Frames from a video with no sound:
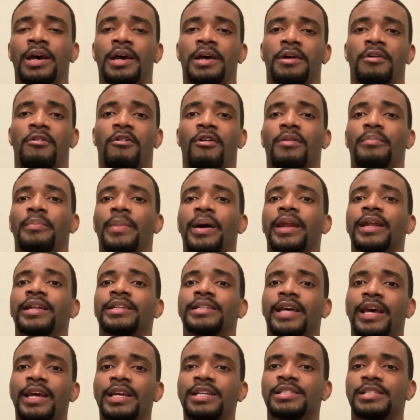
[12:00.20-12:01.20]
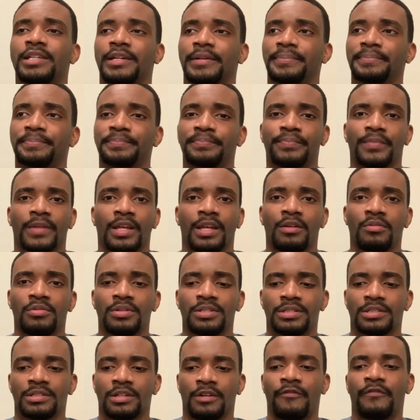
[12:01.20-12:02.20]
on meditation. And it
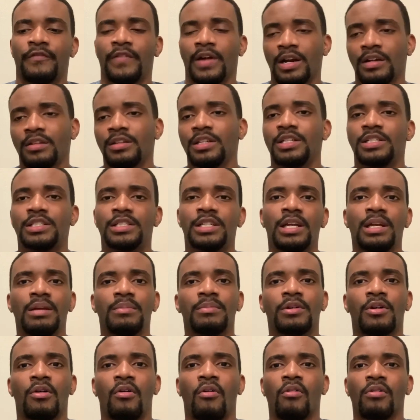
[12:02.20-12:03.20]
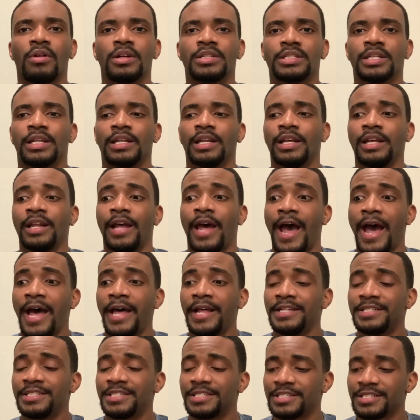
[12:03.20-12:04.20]
was a fairly cheap course and it
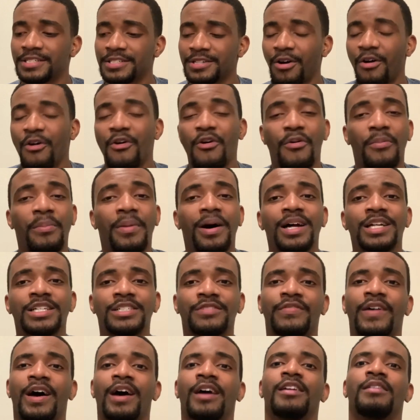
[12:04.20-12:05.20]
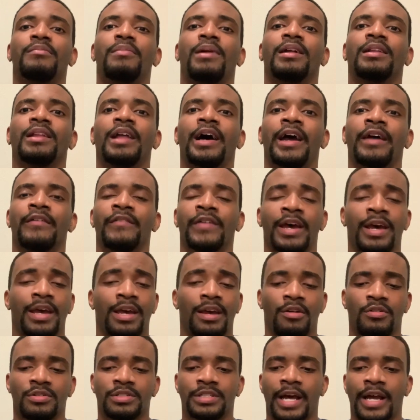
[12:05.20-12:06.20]
adds so much value to my life. It
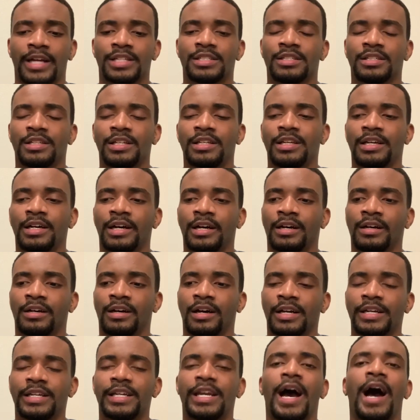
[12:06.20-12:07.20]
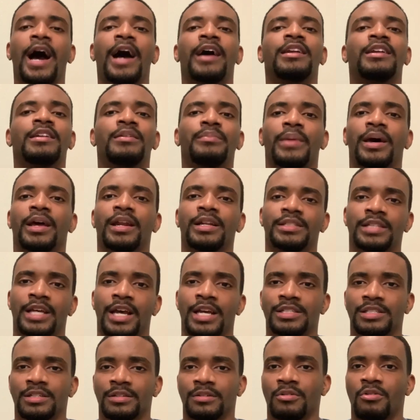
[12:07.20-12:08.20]
was actually a, a guided
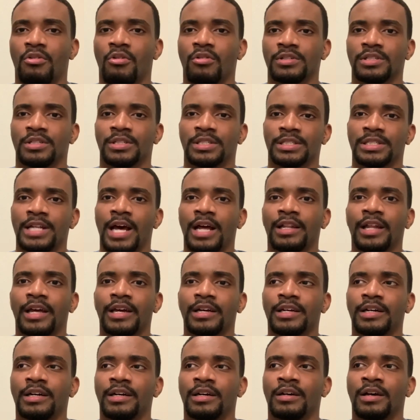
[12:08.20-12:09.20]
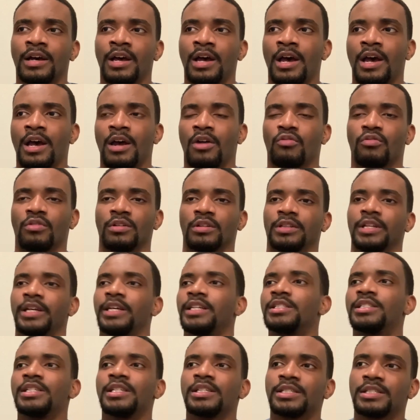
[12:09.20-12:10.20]
meditation course. It's not like a
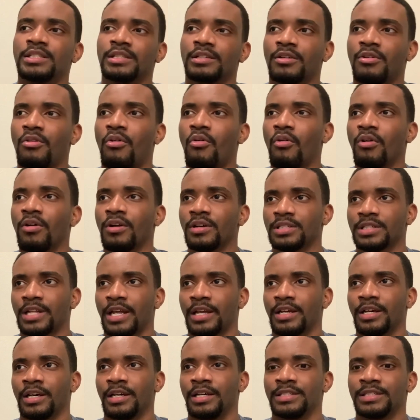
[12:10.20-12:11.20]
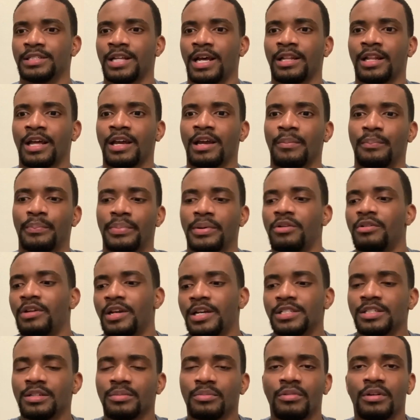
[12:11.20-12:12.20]
religious course, like a, it's not like
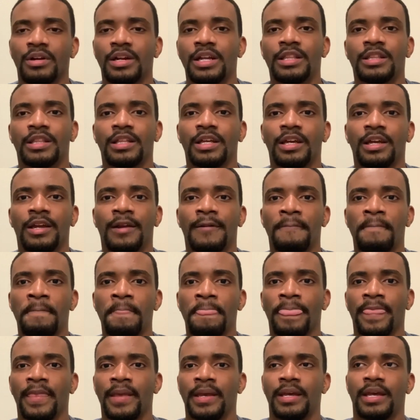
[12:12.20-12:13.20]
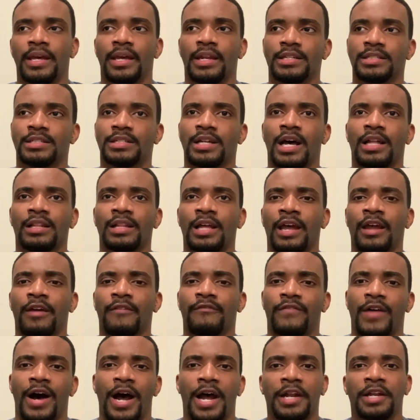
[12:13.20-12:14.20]
Buddhism or anything. And it's not like
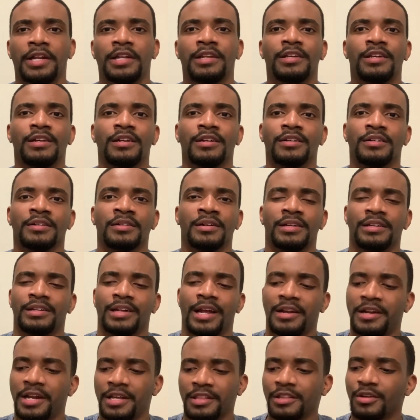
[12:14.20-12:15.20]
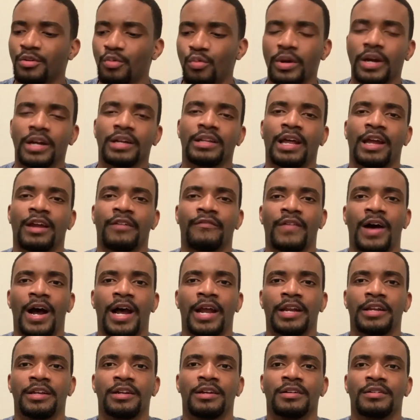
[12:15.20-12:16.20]
finding your, not, nothing weird like
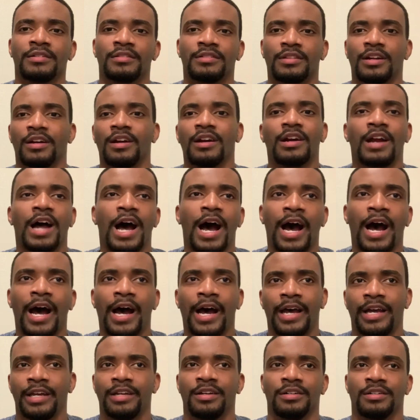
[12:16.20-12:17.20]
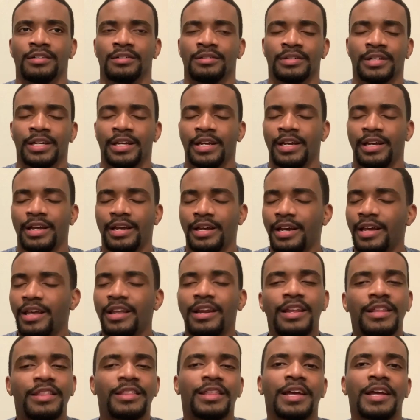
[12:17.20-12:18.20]
finding your third eye or
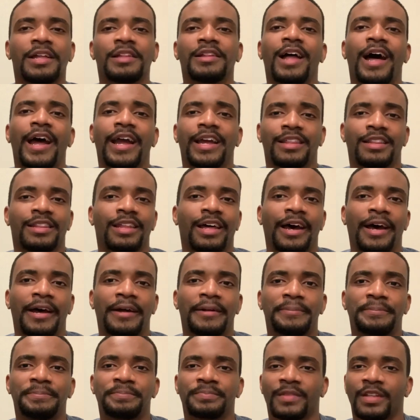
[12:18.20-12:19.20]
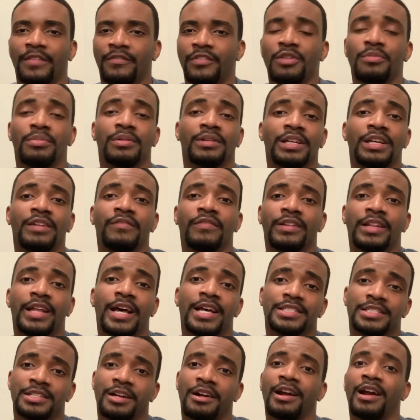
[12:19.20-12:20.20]
anything like that. If you believe in that,
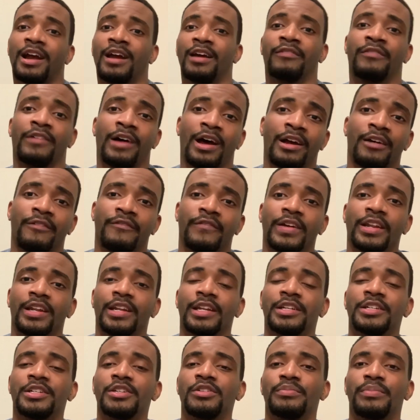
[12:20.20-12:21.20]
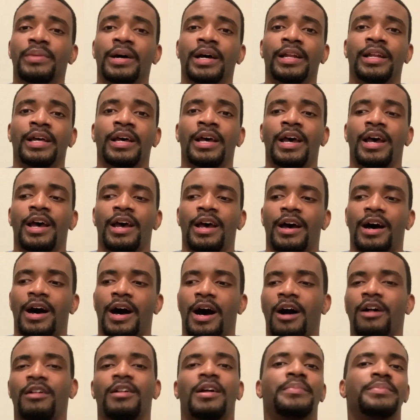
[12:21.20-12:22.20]
sorry if I offended you, but
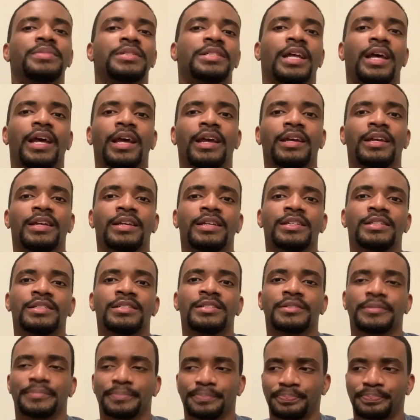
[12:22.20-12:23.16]
all I'm saying is